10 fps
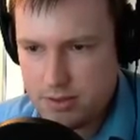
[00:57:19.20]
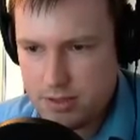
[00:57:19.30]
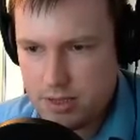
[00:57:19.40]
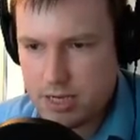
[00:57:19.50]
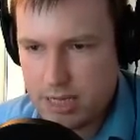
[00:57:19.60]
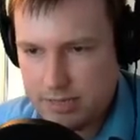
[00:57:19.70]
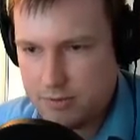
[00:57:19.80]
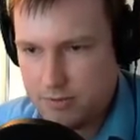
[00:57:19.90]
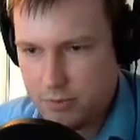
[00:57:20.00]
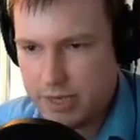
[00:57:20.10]
colourful
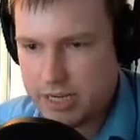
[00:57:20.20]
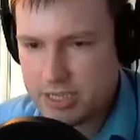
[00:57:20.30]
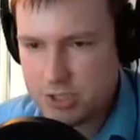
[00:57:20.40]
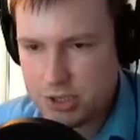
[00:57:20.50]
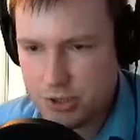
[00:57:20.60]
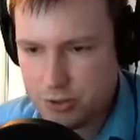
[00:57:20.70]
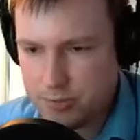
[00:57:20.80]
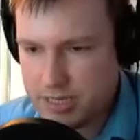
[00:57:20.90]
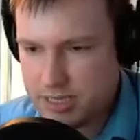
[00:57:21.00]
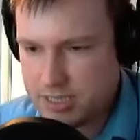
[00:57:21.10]
void it is, too,
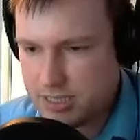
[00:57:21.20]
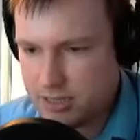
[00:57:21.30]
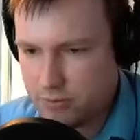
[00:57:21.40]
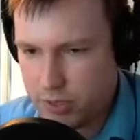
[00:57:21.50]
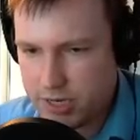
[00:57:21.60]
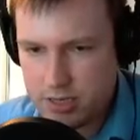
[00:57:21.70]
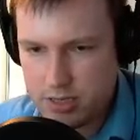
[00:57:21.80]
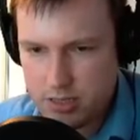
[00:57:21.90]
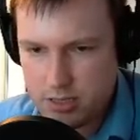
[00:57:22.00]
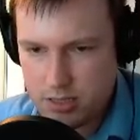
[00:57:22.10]
but it's still a void.
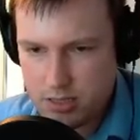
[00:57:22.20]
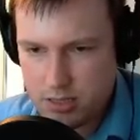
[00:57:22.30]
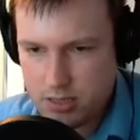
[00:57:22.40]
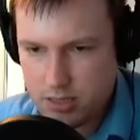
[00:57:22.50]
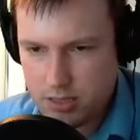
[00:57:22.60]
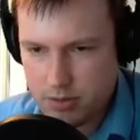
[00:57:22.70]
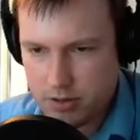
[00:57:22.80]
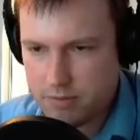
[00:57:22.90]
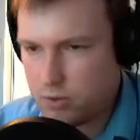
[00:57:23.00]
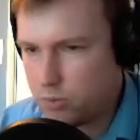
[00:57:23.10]
I'm going
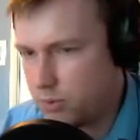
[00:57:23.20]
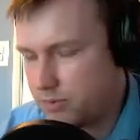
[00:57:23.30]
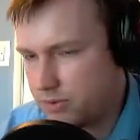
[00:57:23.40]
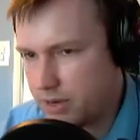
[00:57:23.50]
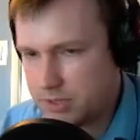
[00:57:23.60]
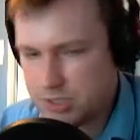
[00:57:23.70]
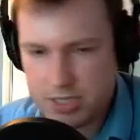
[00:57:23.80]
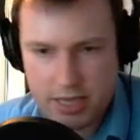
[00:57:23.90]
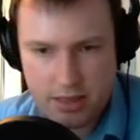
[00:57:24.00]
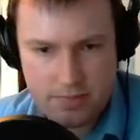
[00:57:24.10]
to have you walk through there once you're done.